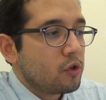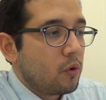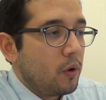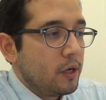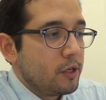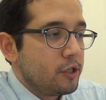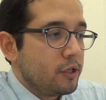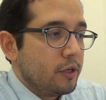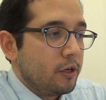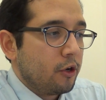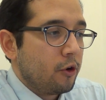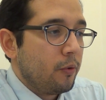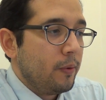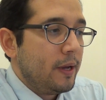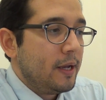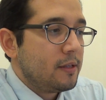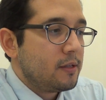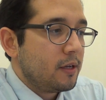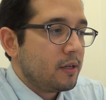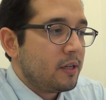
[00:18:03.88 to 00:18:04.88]
question
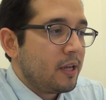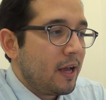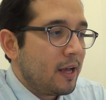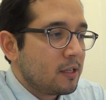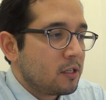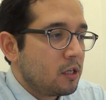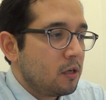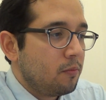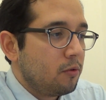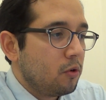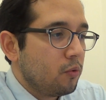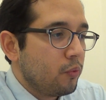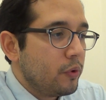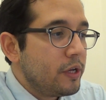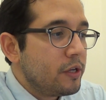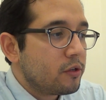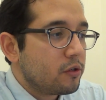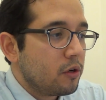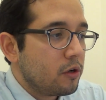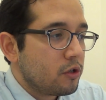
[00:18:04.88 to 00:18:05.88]
creates a testable
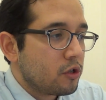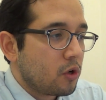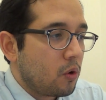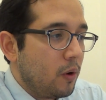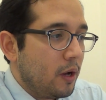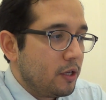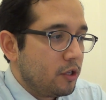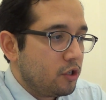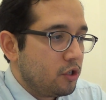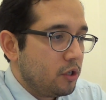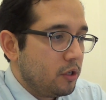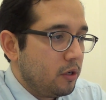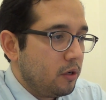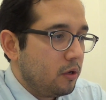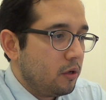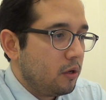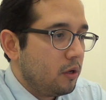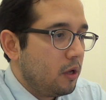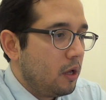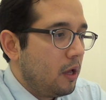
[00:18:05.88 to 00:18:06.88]
research question
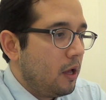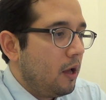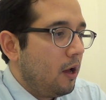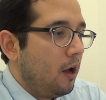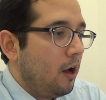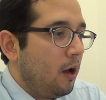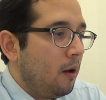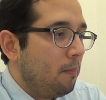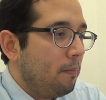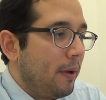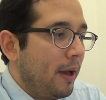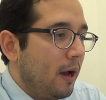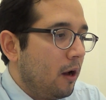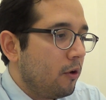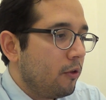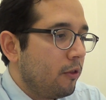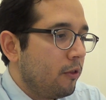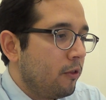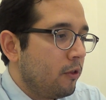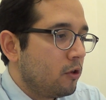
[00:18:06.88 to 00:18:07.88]

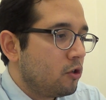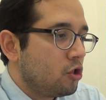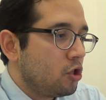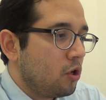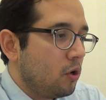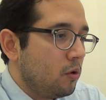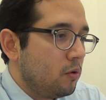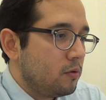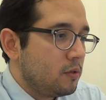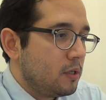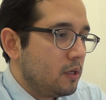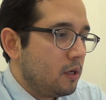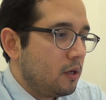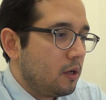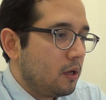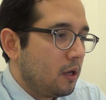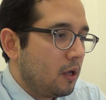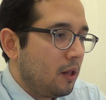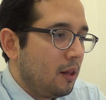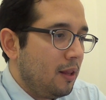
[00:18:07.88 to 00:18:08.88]
about the chosen
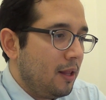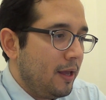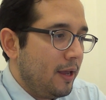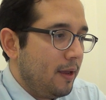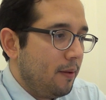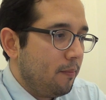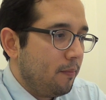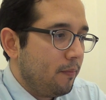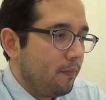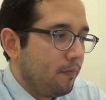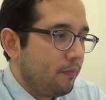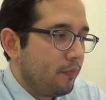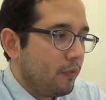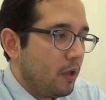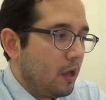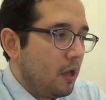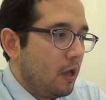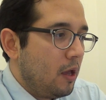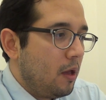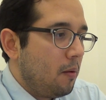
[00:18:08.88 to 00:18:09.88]
claim.
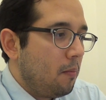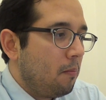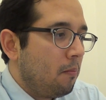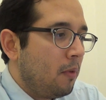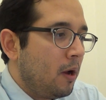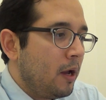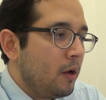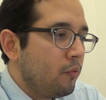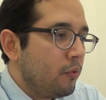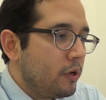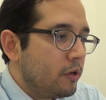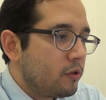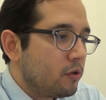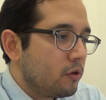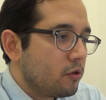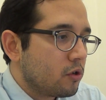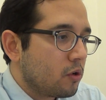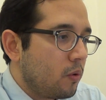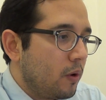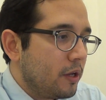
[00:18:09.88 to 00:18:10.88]
My
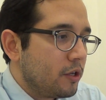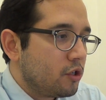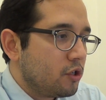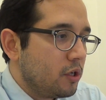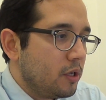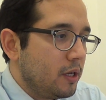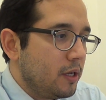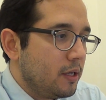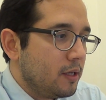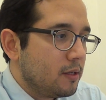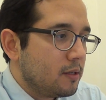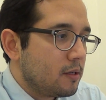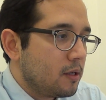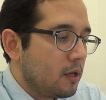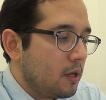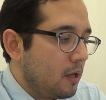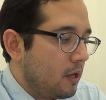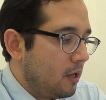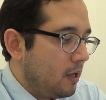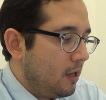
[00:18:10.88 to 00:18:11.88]
research question is
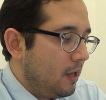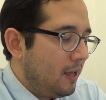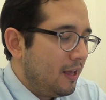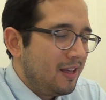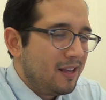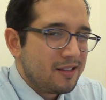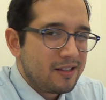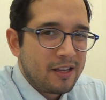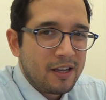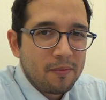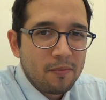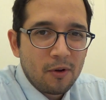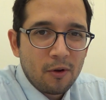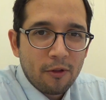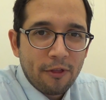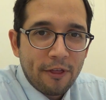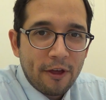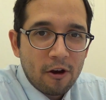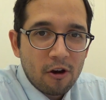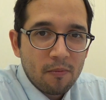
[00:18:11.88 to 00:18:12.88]

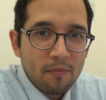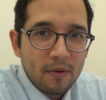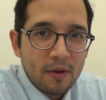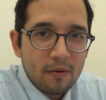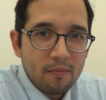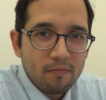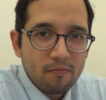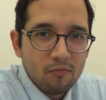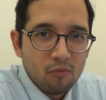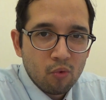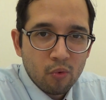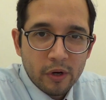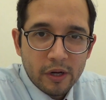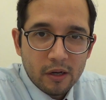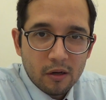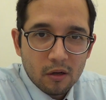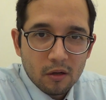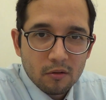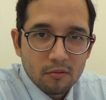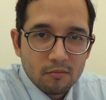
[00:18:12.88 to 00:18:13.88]
hypnotherapy
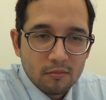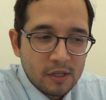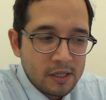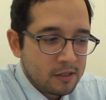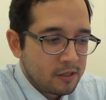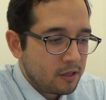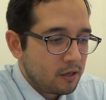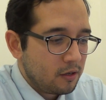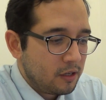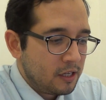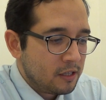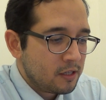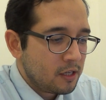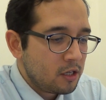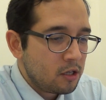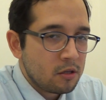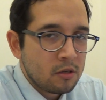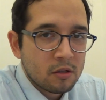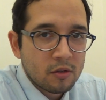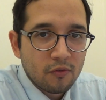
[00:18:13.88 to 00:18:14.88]
real? Is it
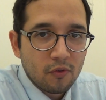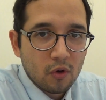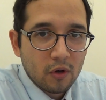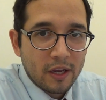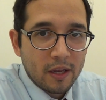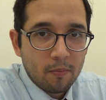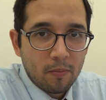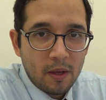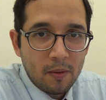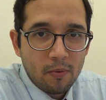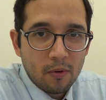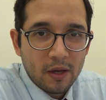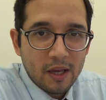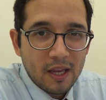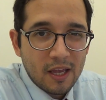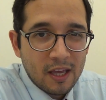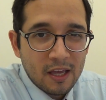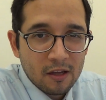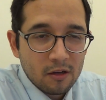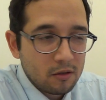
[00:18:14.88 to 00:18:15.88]
useful? Can people
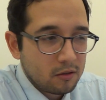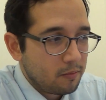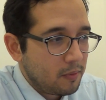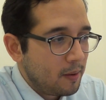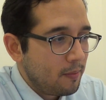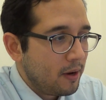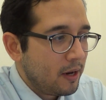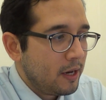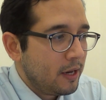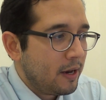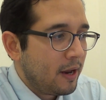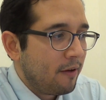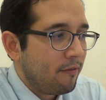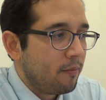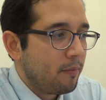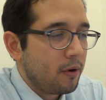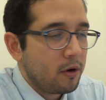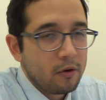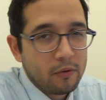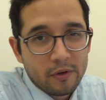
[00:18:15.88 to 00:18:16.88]
get healed? Maybe I need to have a
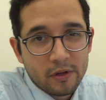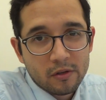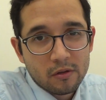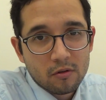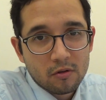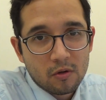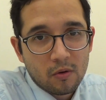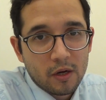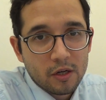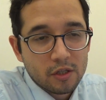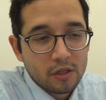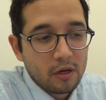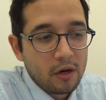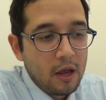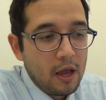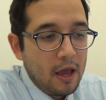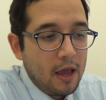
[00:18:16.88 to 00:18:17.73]
better research question.